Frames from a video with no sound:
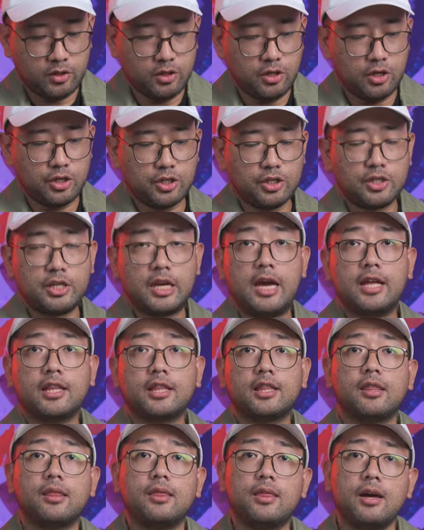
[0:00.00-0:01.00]
you should get
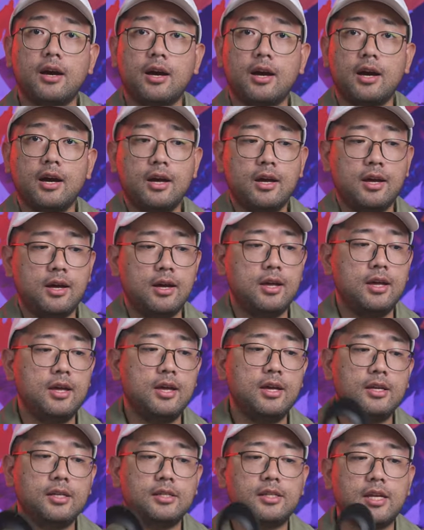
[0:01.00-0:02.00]
the
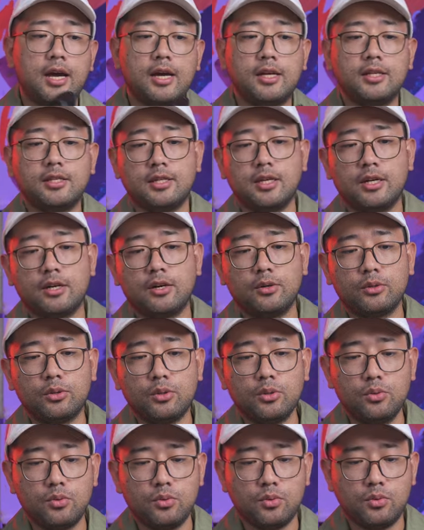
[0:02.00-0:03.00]
size
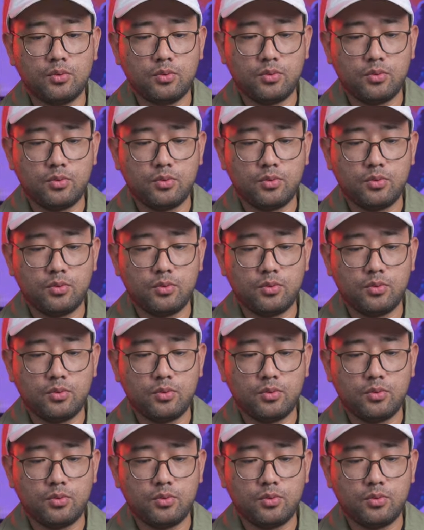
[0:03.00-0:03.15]
02.